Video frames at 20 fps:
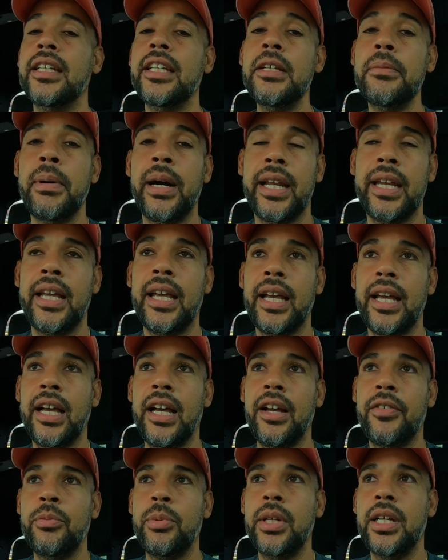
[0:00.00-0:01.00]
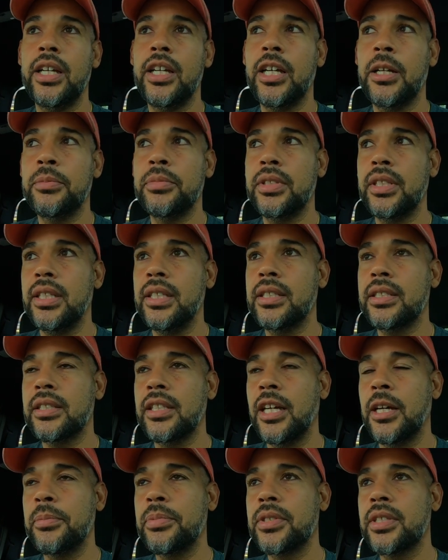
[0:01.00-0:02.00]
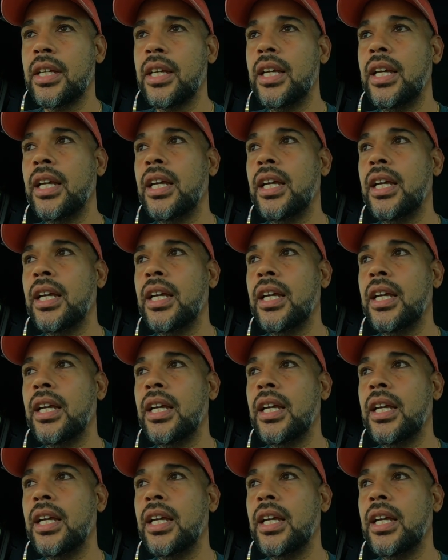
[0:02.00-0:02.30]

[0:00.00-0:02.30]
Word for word: anybody have when it comes to these steps.